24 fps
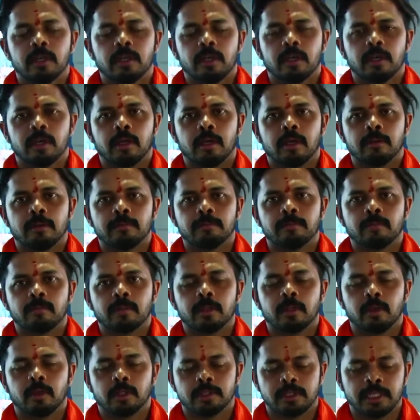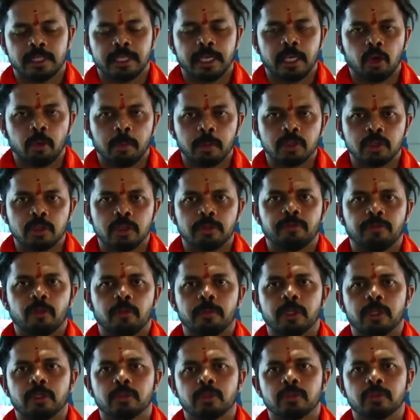Um, you know, it's a great opportunity for
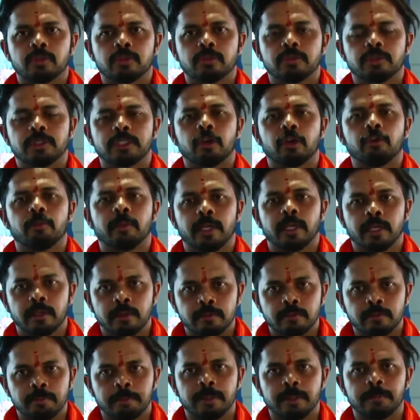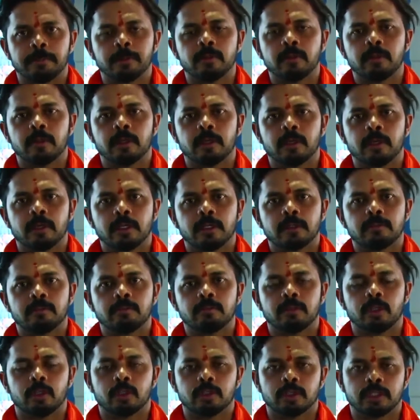me to serve my people, uh,
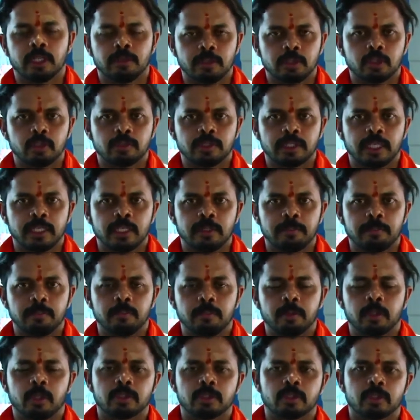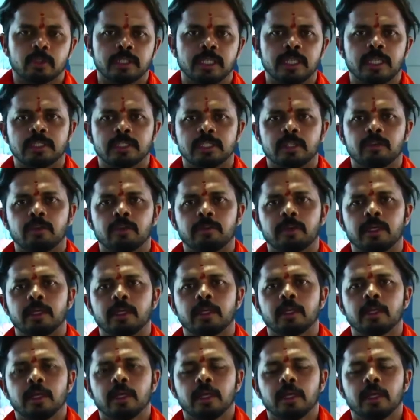you know, serve the society because society has given me